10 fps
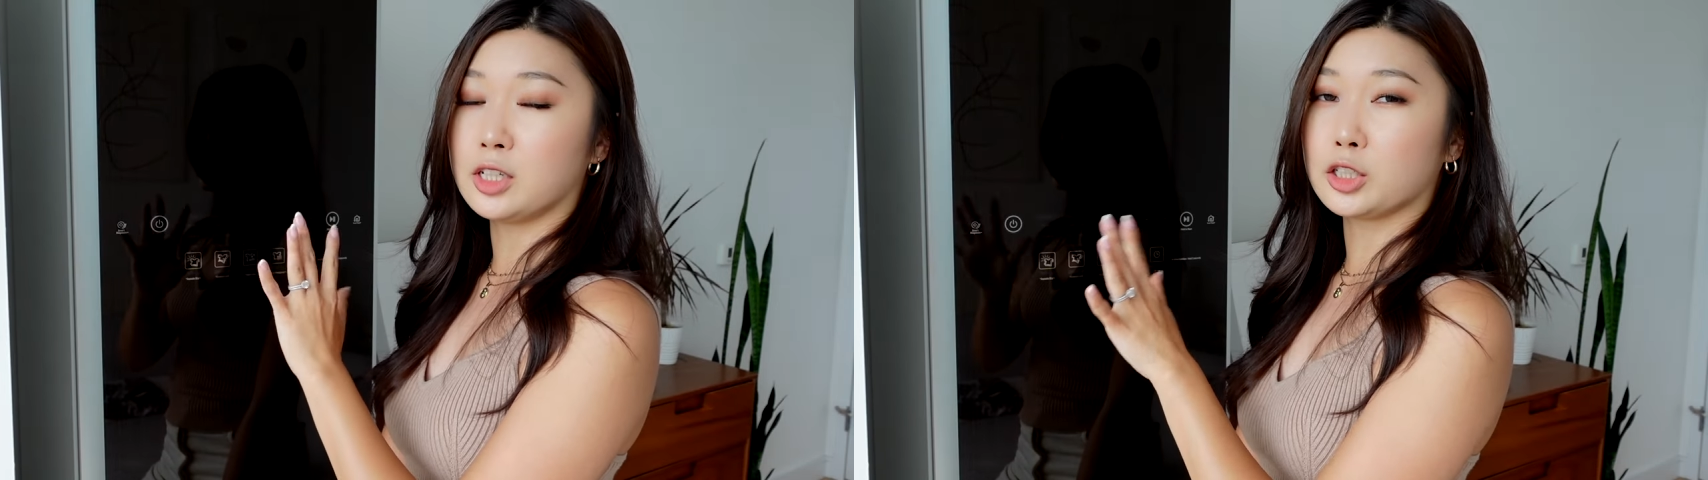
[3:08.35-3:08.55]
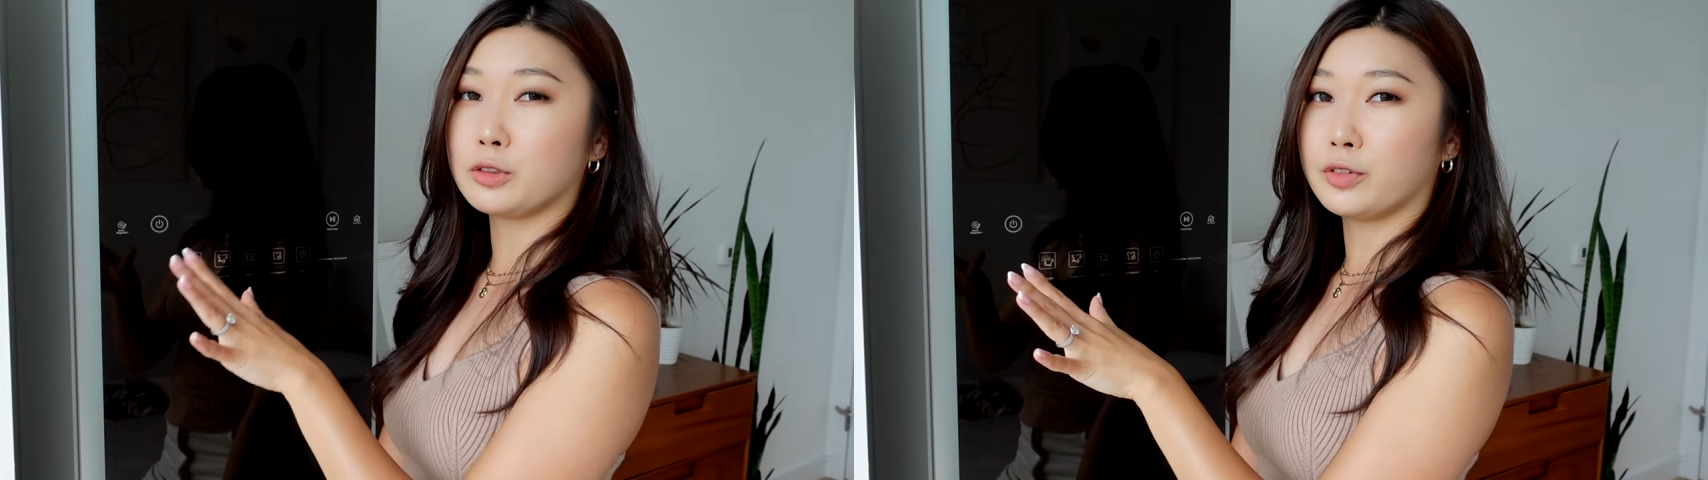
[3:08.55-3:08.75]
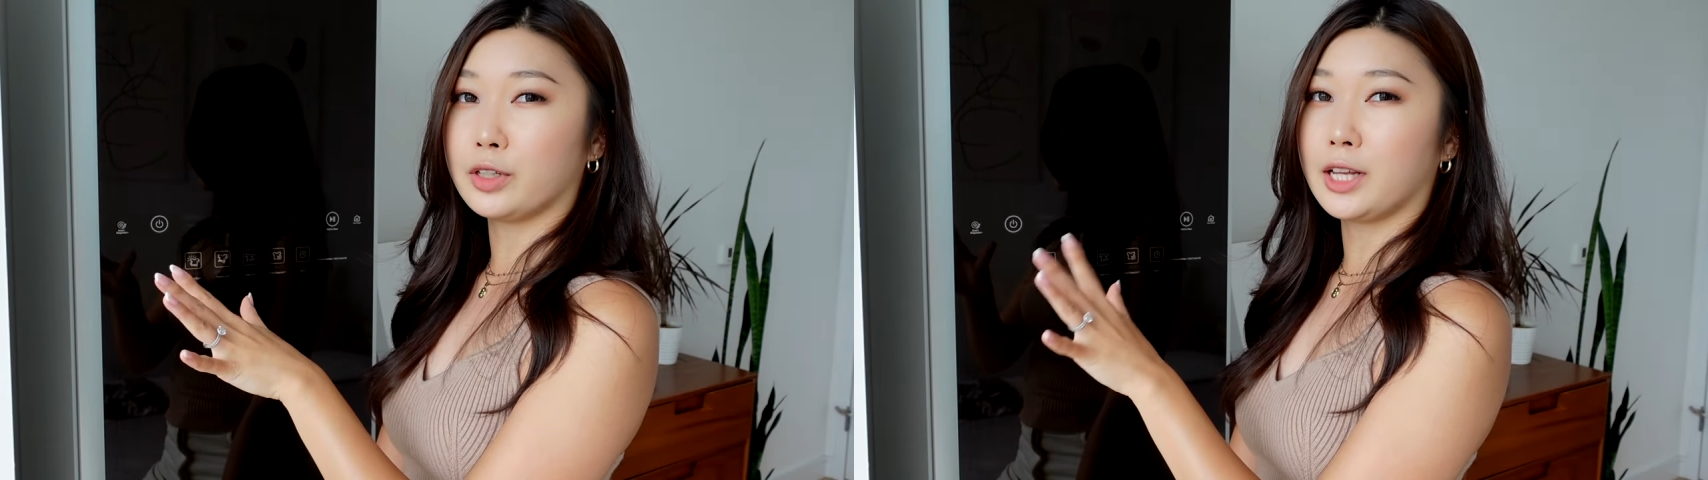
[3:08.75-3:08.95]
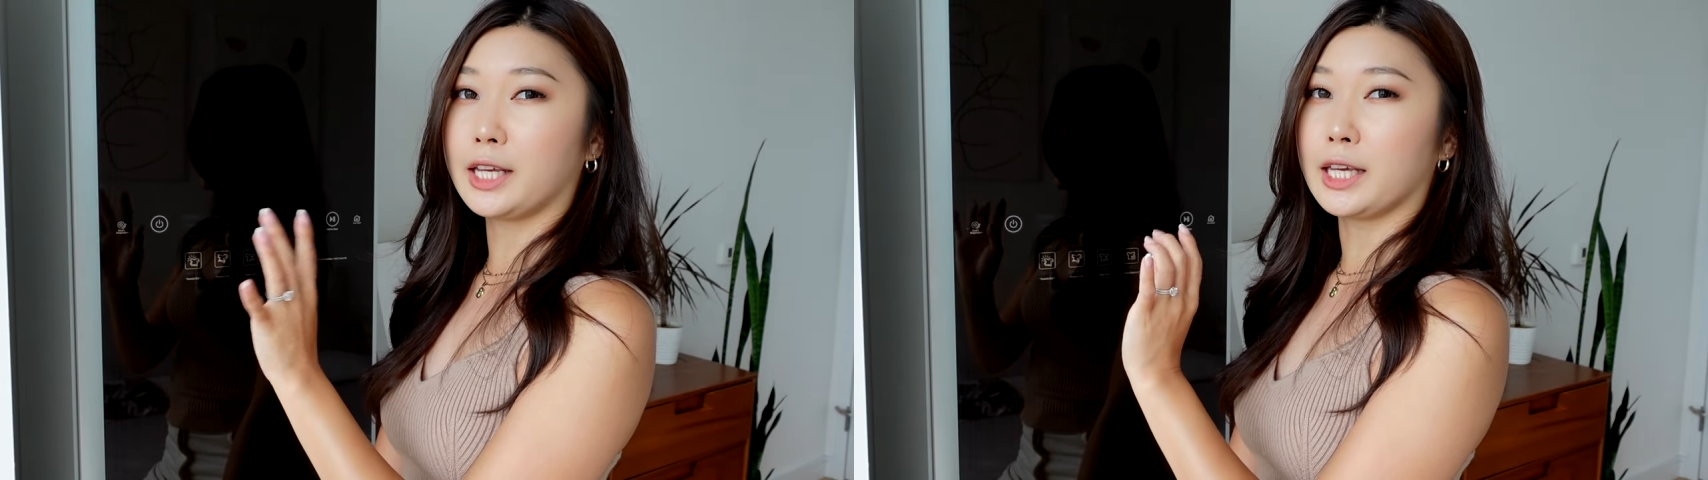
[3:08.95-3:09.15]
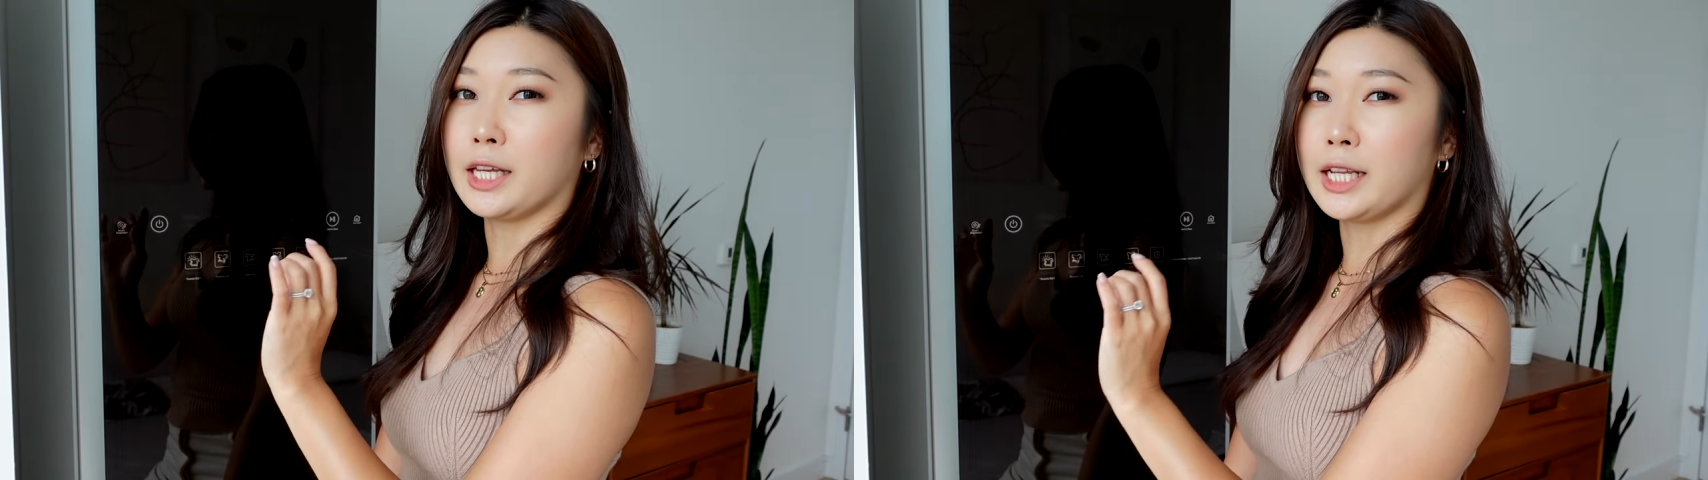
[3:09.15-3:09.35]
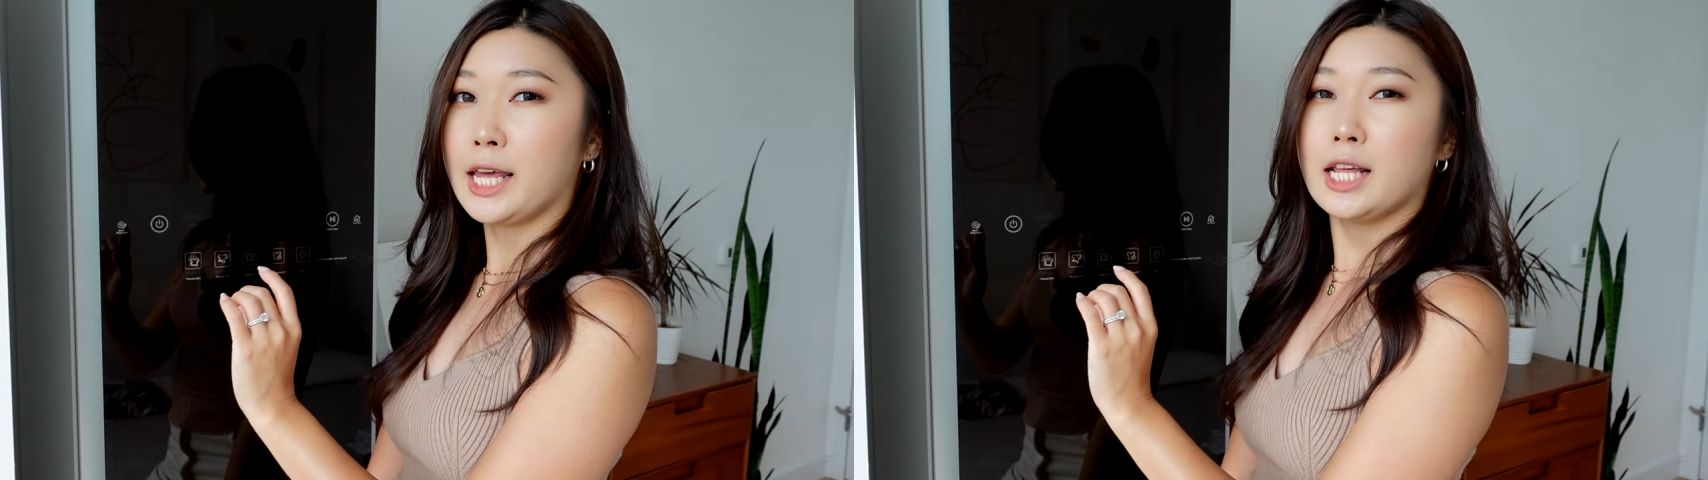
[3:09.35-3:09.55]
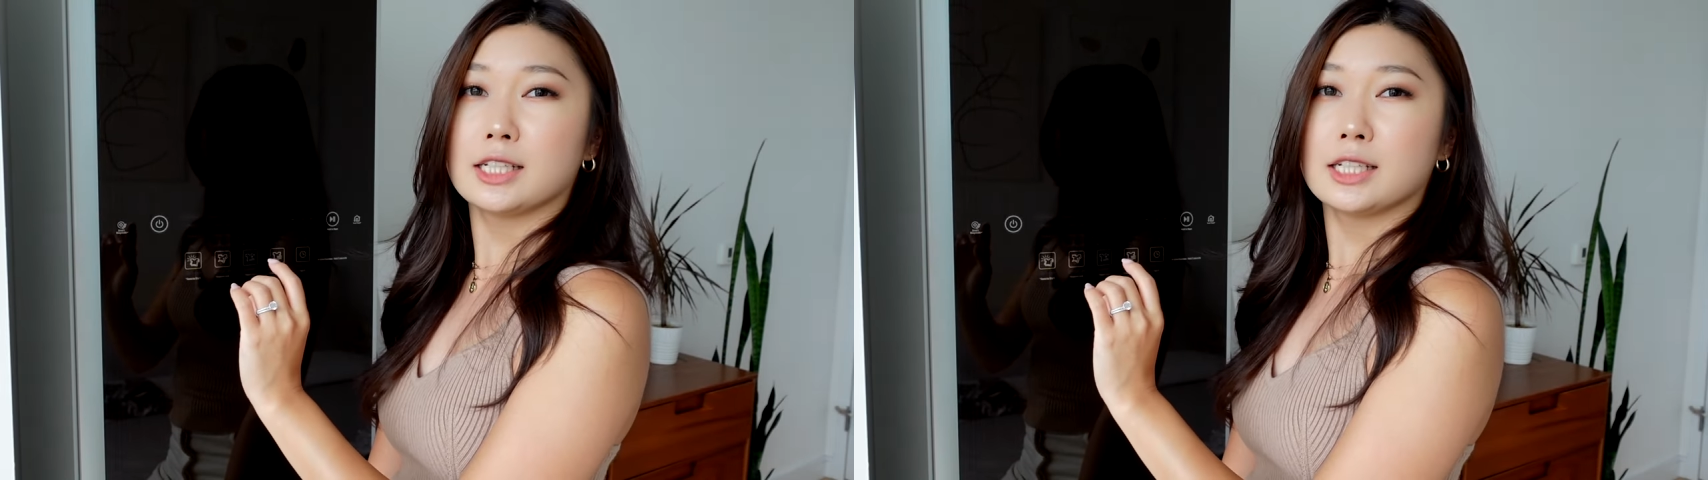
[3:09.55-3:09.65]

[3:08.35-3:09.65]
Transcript: I just feel like it